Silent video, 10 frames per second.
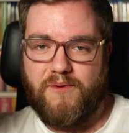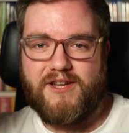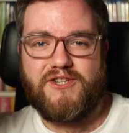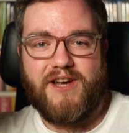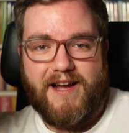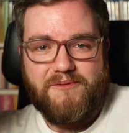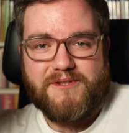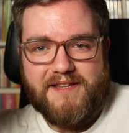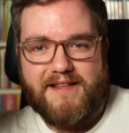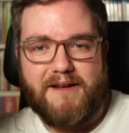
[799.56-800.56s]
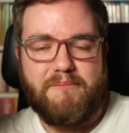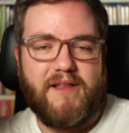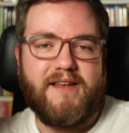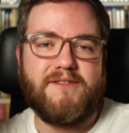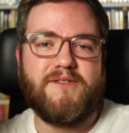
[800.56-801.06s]
wish I was in that
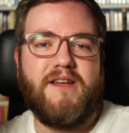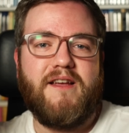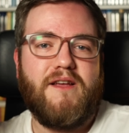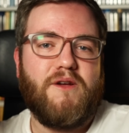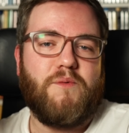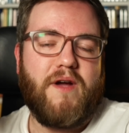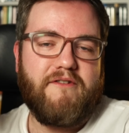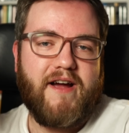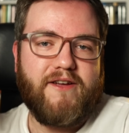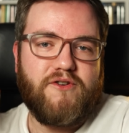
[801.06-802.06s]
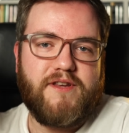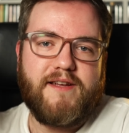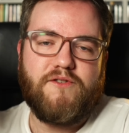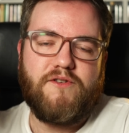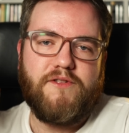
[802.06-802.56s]
place where I could
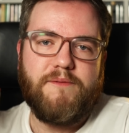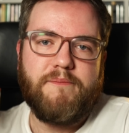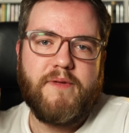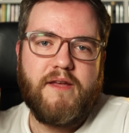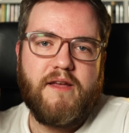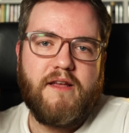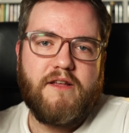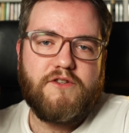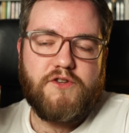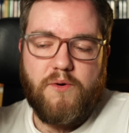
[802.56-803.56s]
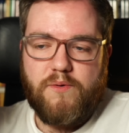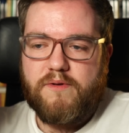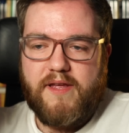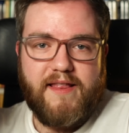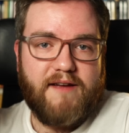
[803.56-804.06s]
ignore them. So
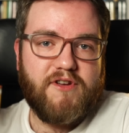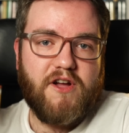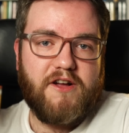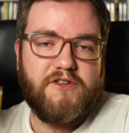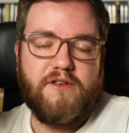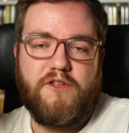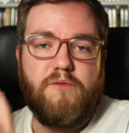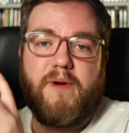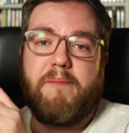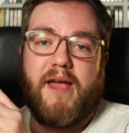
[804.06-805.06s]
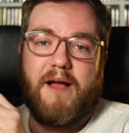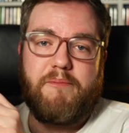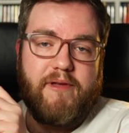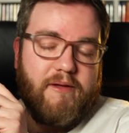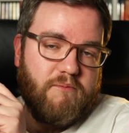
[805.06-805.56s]
in that regard, you might be
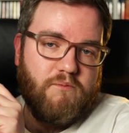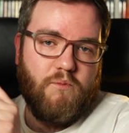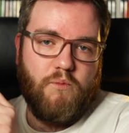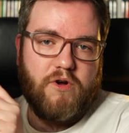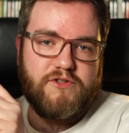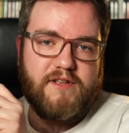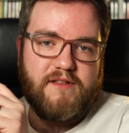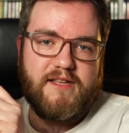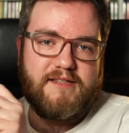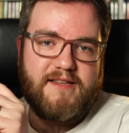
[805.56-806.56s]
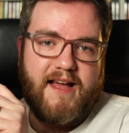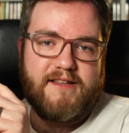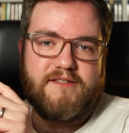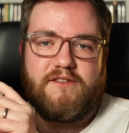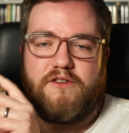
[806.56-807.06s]
happy watching this
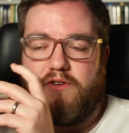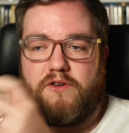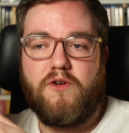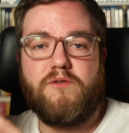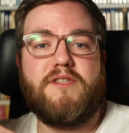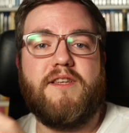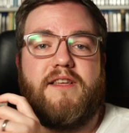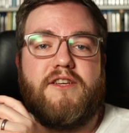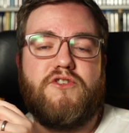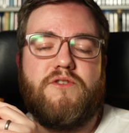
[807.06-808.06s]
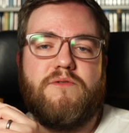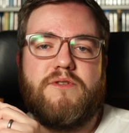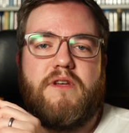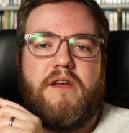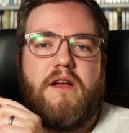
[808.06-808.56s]
set and not noticing the
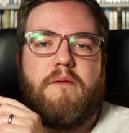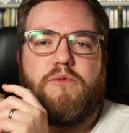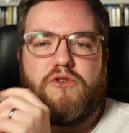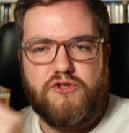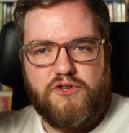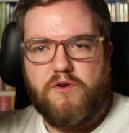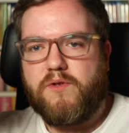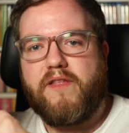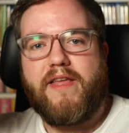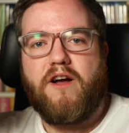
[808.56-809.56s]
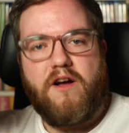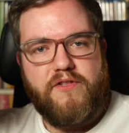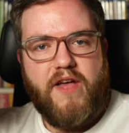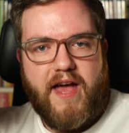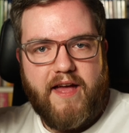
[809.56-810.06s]
issues, but just know that they are
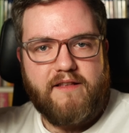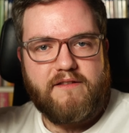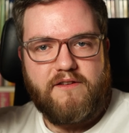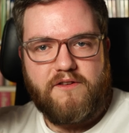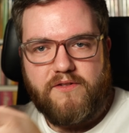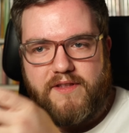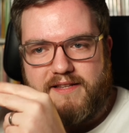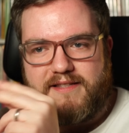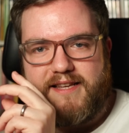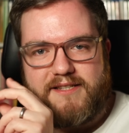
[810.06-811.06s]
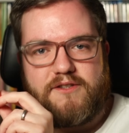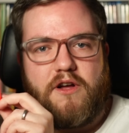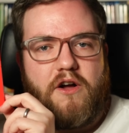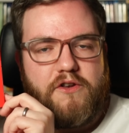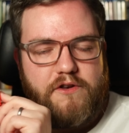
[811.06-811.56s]
there. You know, these discs
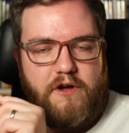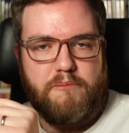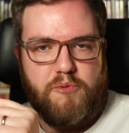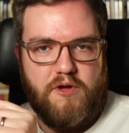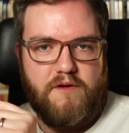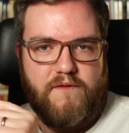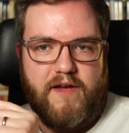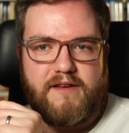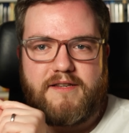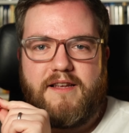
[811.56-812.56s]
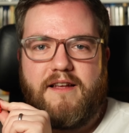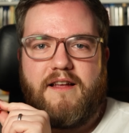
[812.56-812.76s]
are not perfect